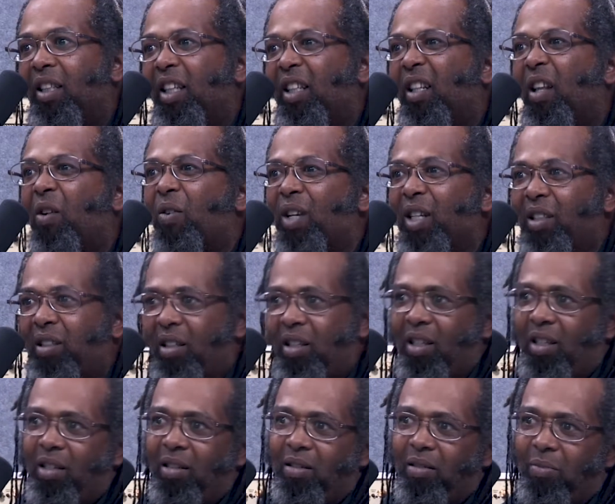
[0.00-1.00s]
Sí, claro que
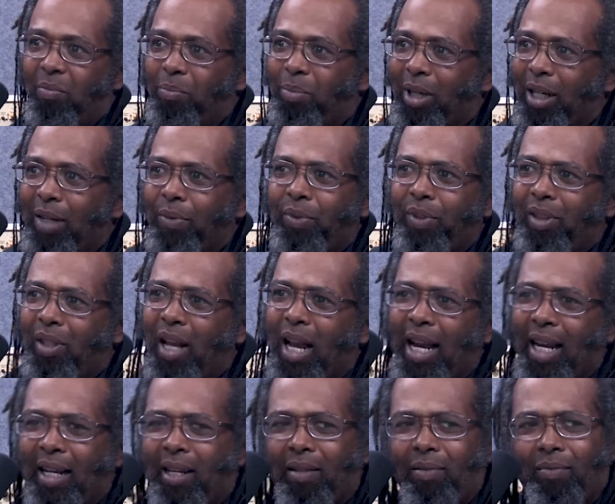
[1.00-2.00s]
sí. But it was
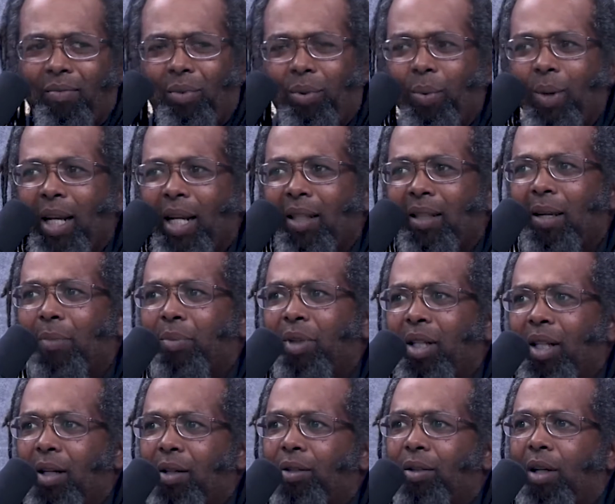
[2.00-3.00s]
like 20-something
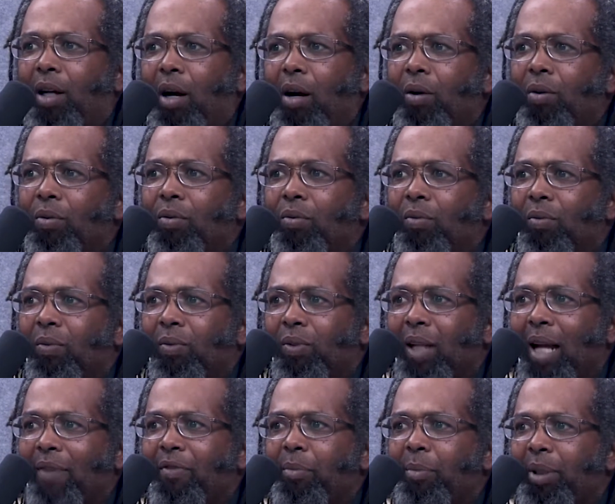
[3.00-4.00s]
years ago. So
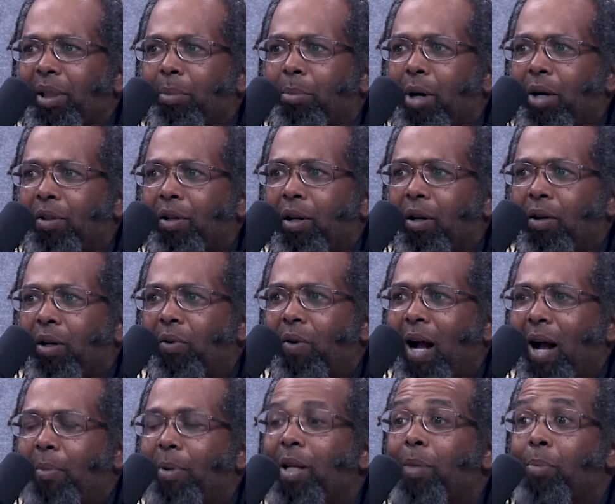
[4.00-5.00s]
I haven't been to Barcelona in a
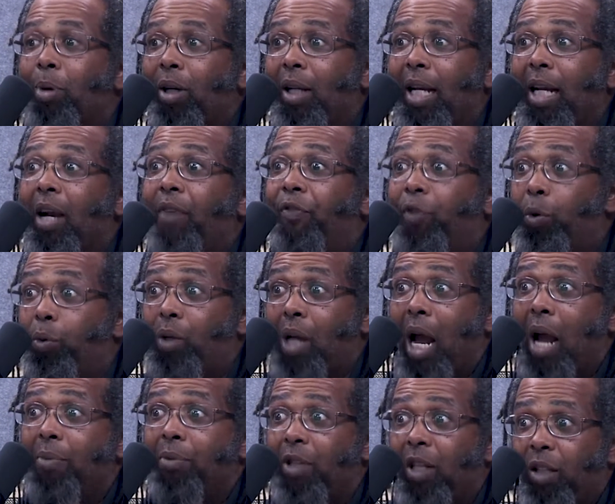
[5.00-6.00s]
while. I've been to Berlin a few
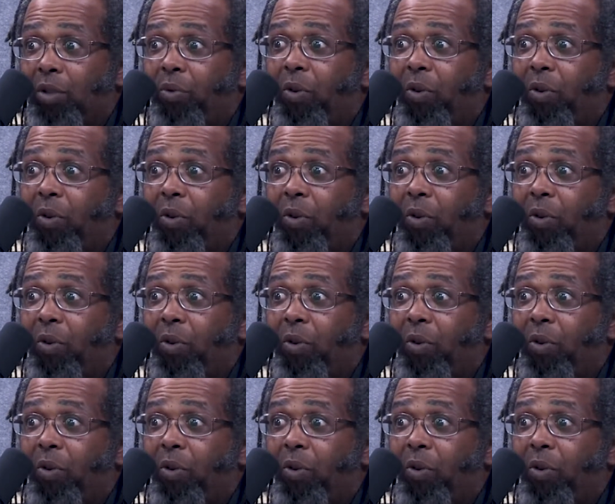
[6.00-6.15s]
times because